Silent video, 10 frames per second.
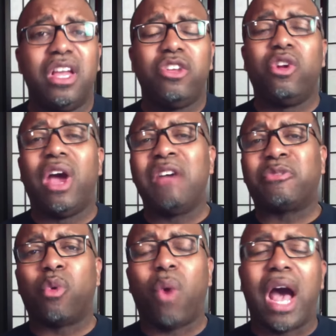you know,
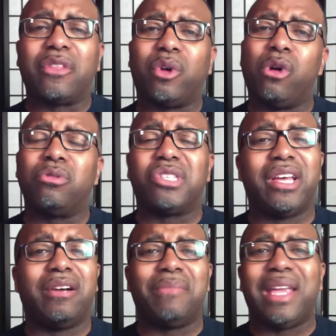after a while, the
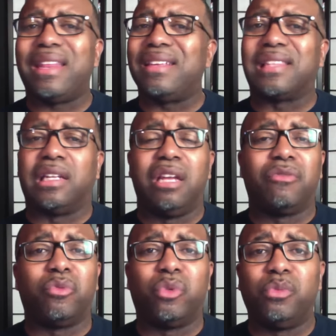hotel meetings, the
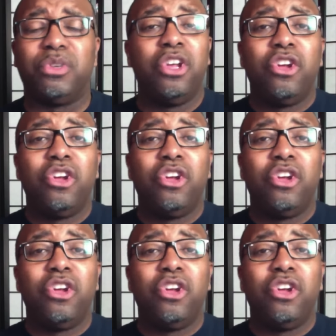living rooms,